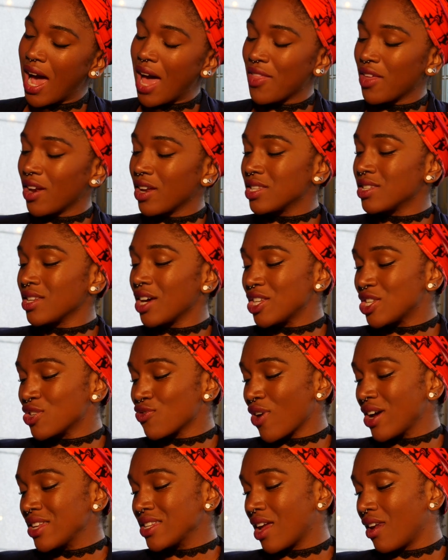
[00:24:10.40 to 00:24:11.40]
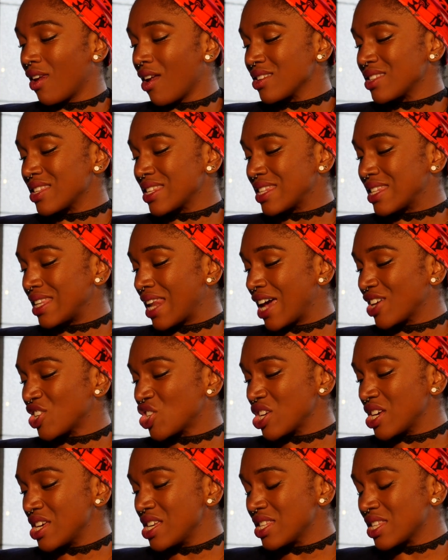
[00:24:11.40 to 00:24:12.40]
And then I started to write down lots of
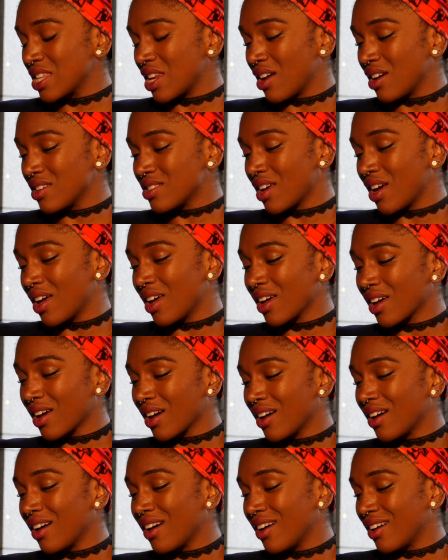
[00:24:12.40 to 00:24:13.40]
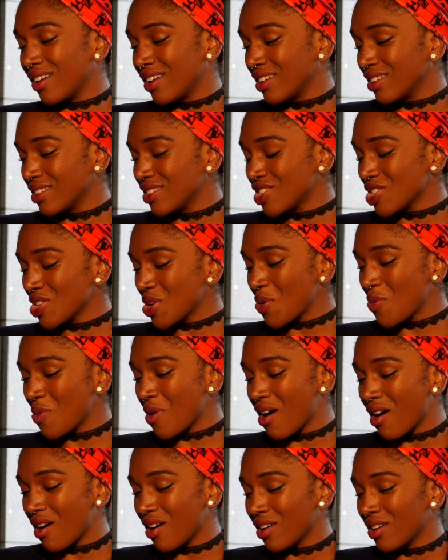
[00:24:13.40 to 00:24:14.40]
slashes, and I was like, oh, do you know
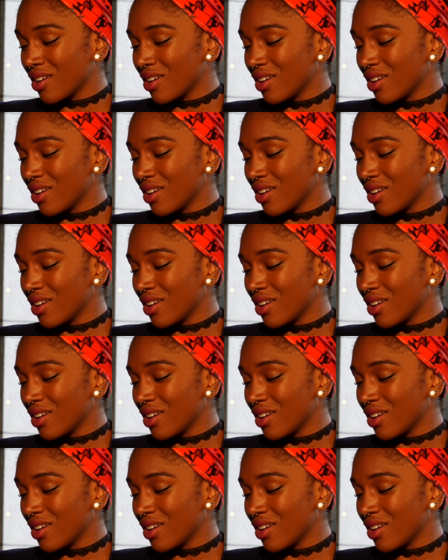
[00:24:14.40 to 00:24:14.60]
what?